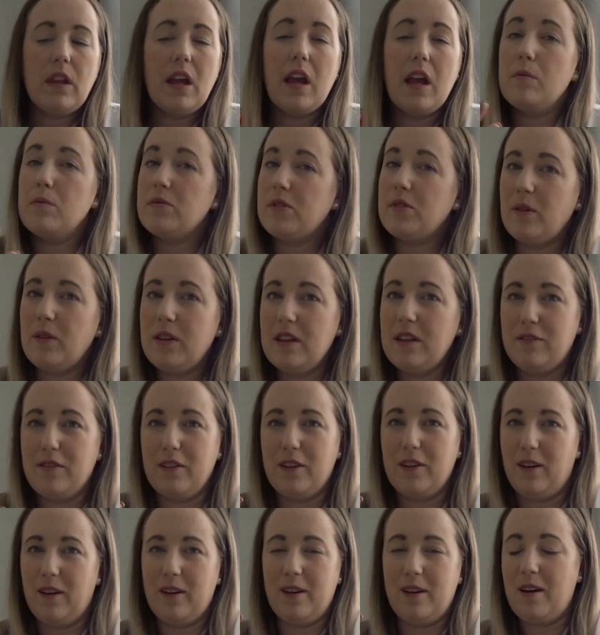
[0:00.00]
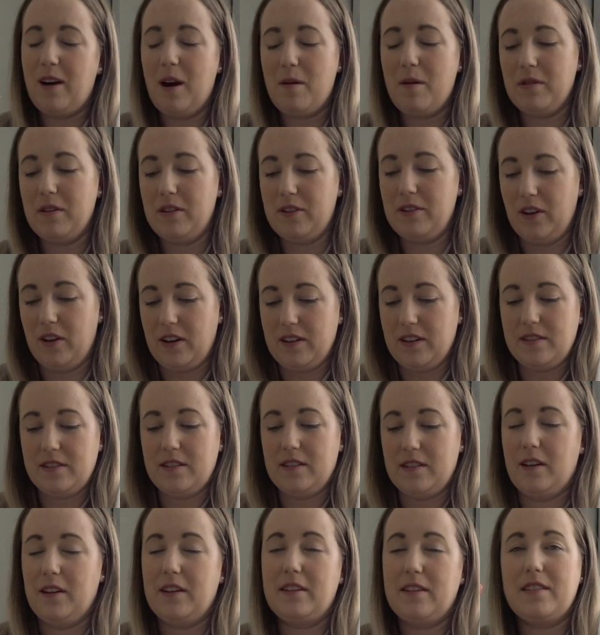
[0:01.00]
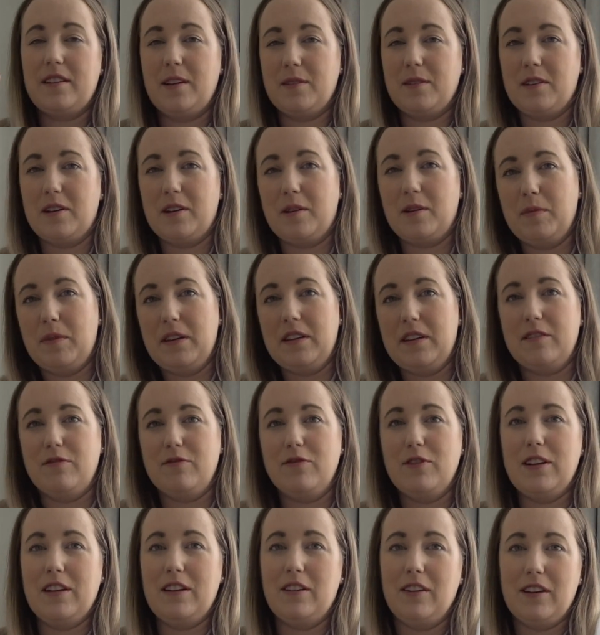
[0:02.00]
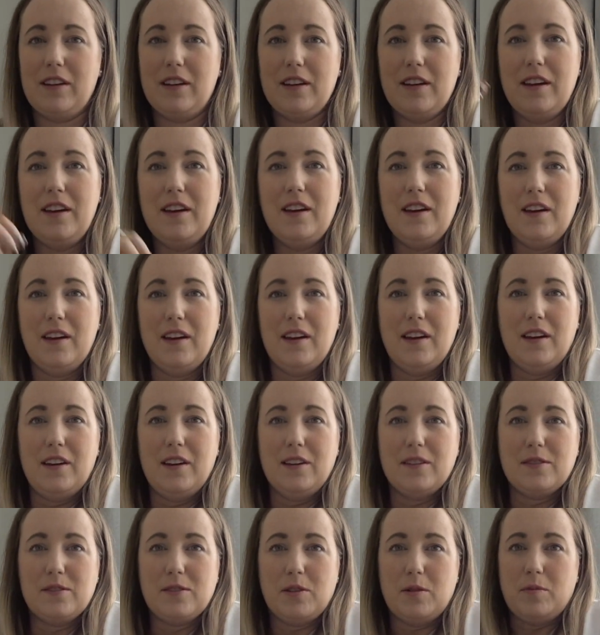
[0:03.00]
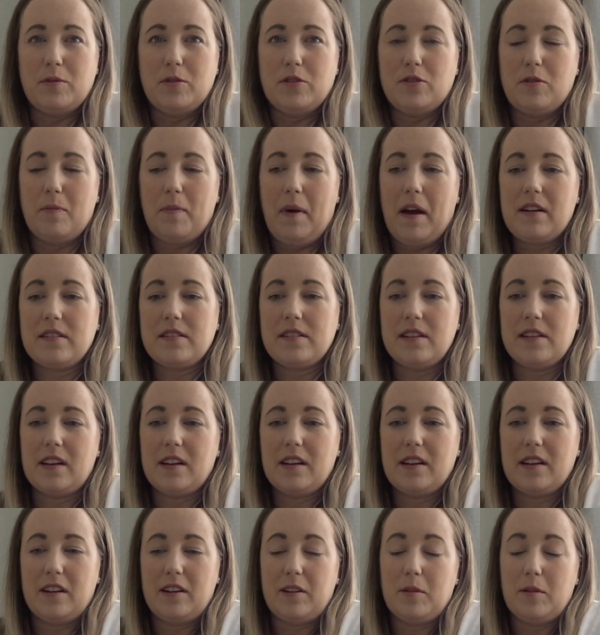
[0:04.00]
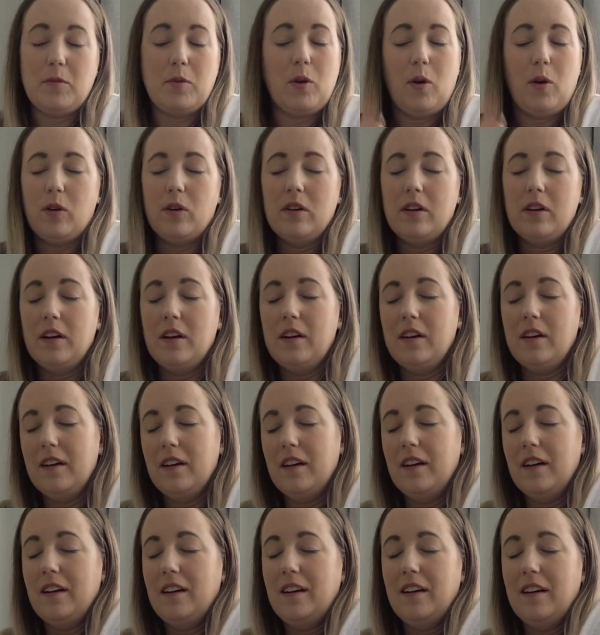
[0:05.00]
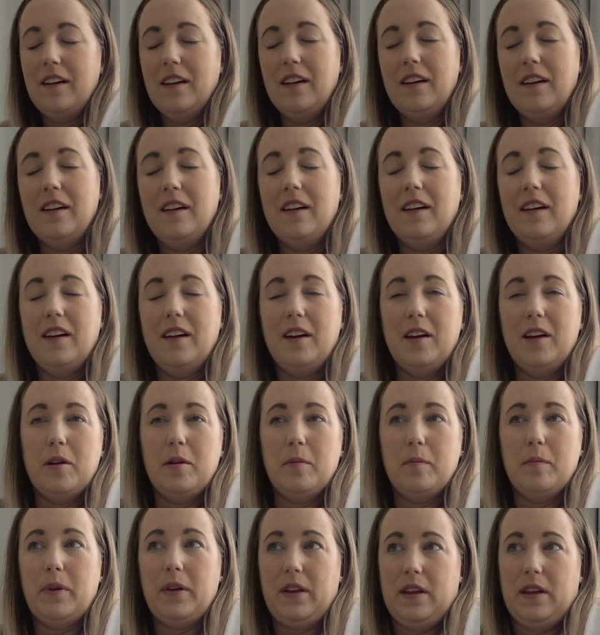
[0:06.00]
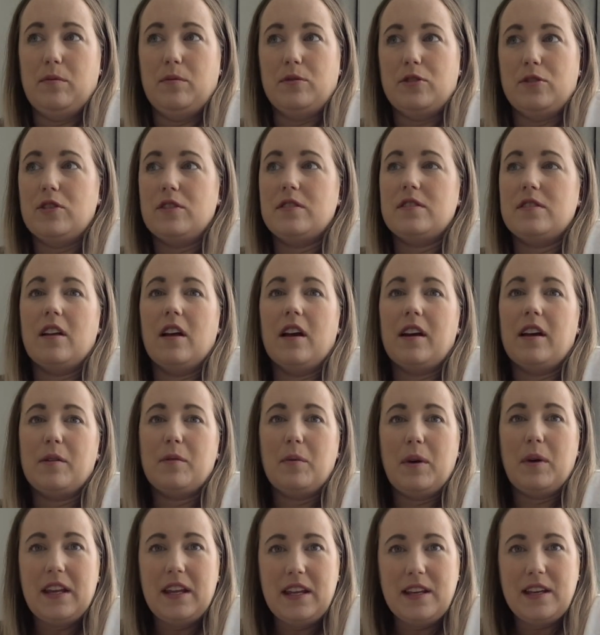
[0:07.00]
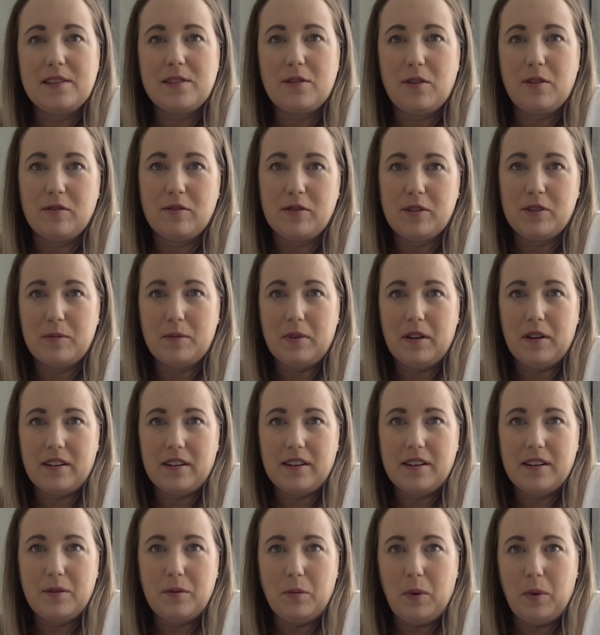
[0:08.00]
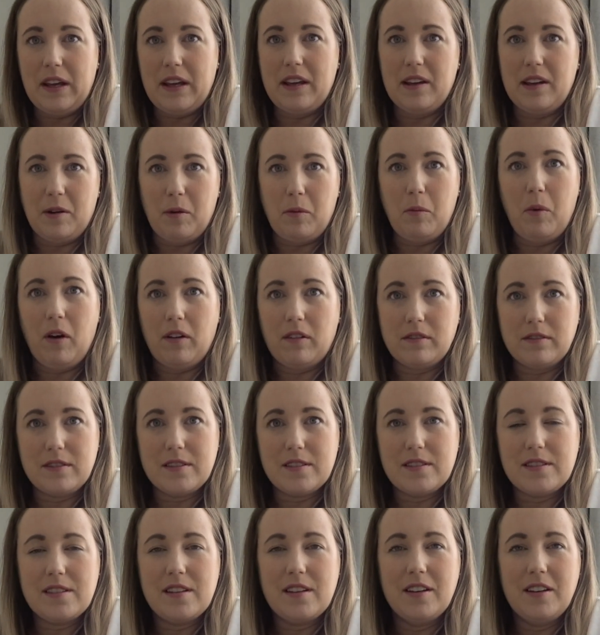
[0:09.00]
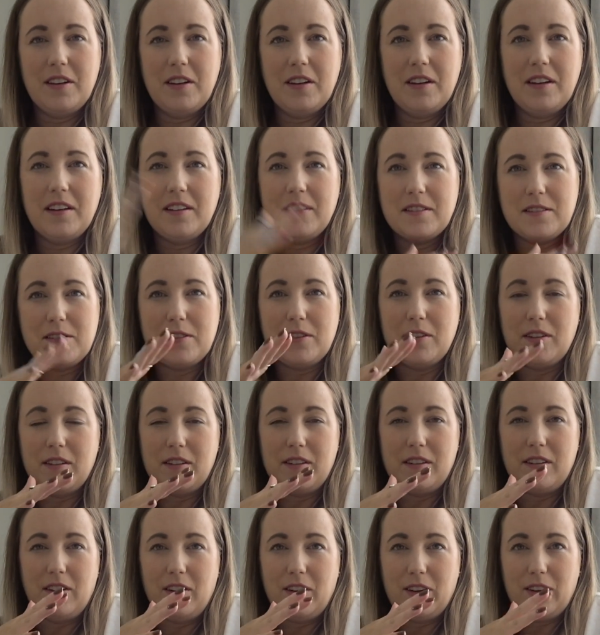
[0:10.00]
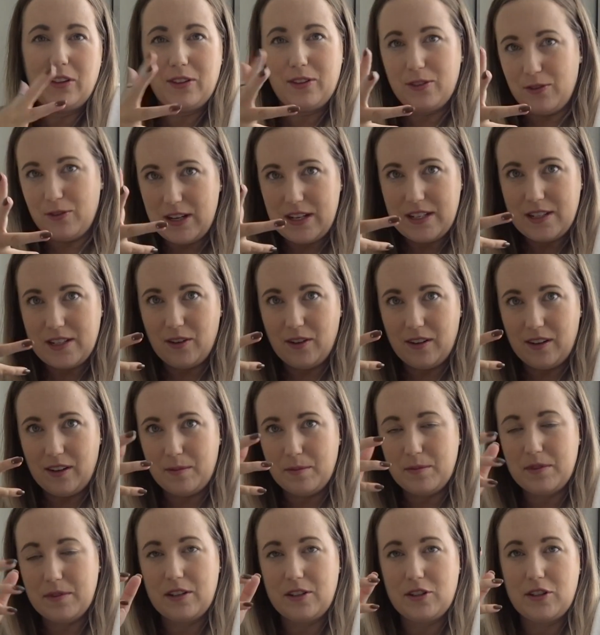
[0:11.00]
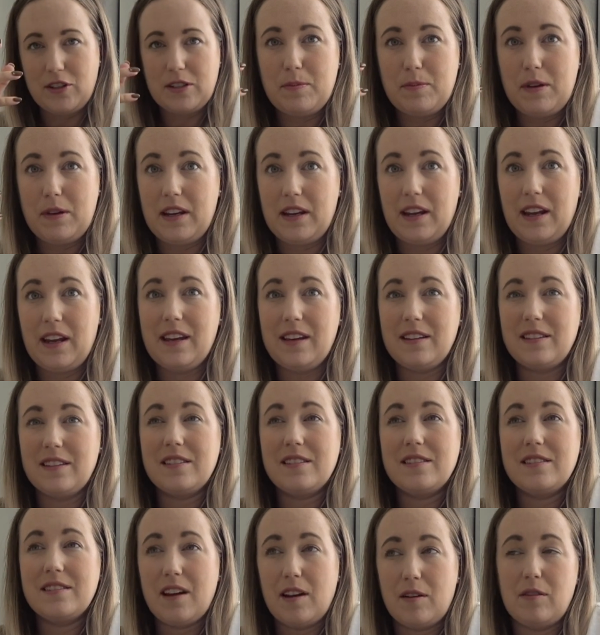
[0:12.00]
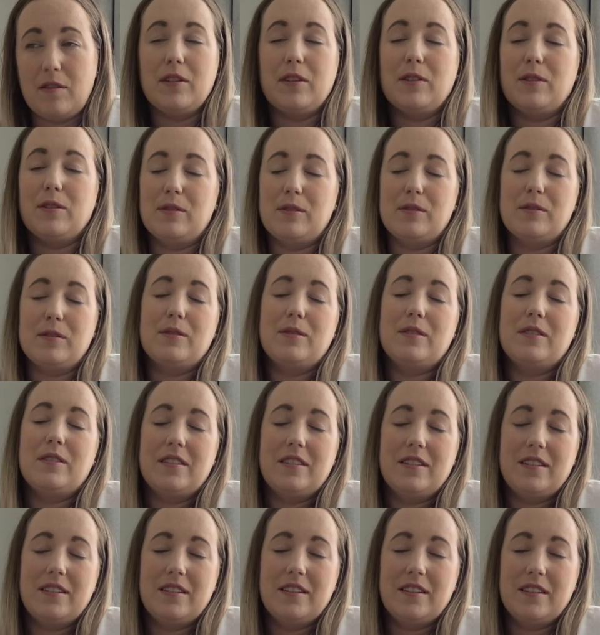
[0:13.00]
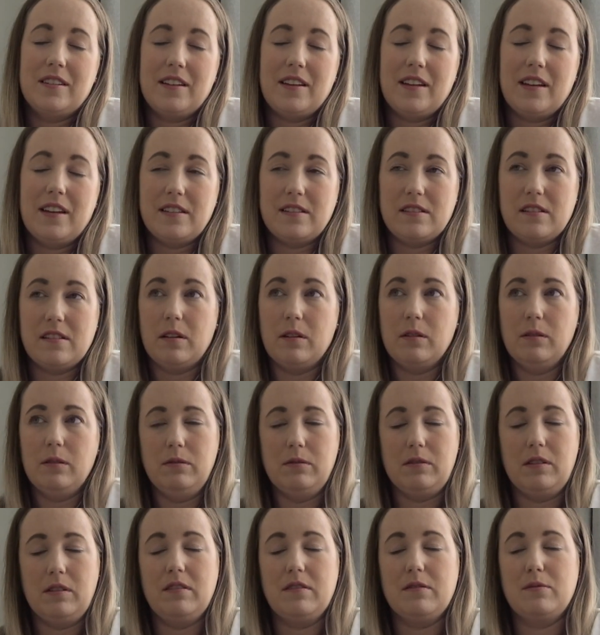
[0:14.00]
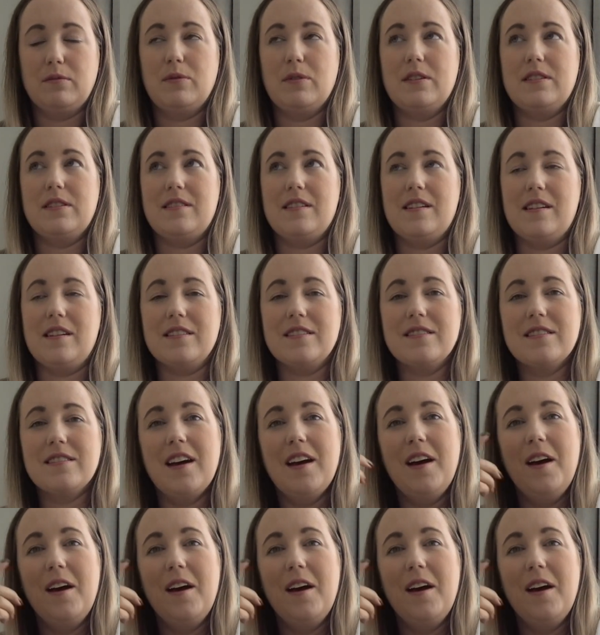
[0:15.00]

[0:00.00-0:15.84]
It was only for like a couple of nights. Like, it sounds like I'm being like super dramatic, and I'm not, but it was just like when he's gone from like waking up once to like 3 times and being hysterical, it's like, oh god, what is this?